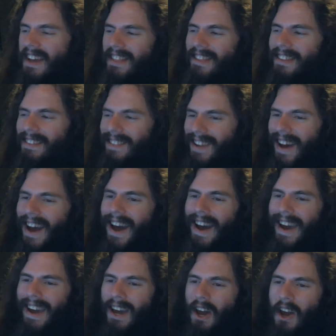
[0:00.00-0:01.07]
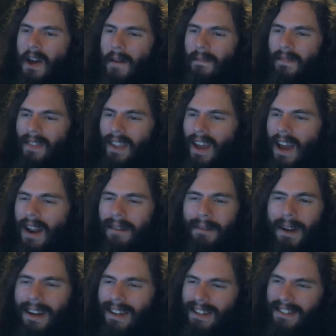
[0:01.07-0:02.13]
this guy, and I'm
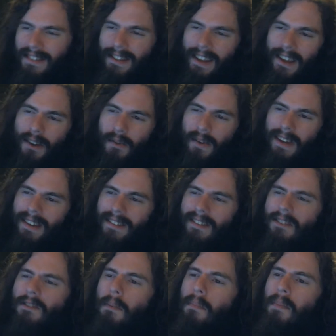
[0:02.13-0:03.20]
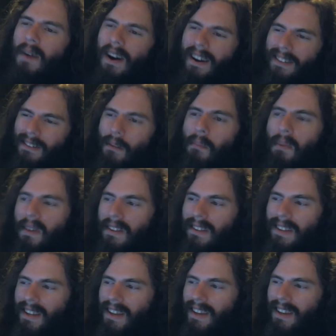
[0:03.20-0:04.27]
not going to say who he is, there's a
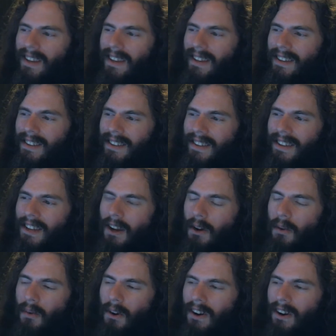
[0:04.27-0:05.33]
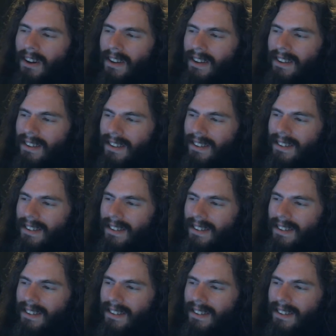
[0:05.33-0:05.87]
possibility, you know, we're on